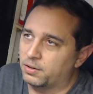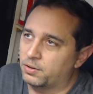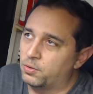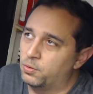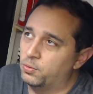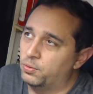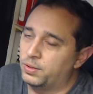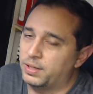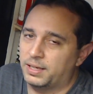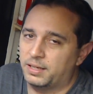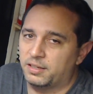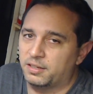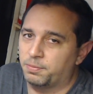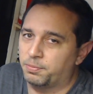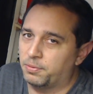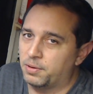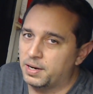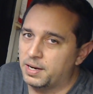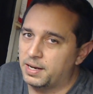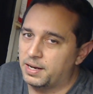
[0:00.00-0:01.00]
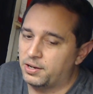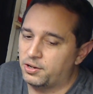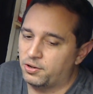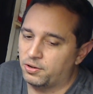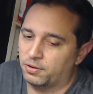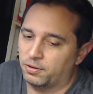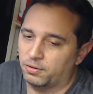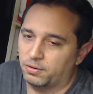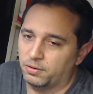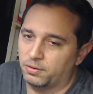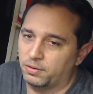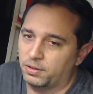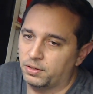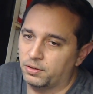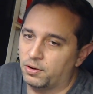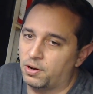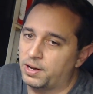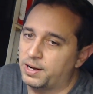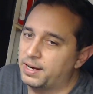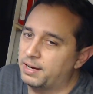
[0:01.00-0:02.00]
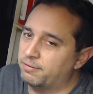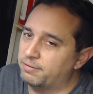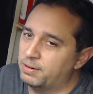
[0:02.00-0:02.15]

cooling spray and your your hot air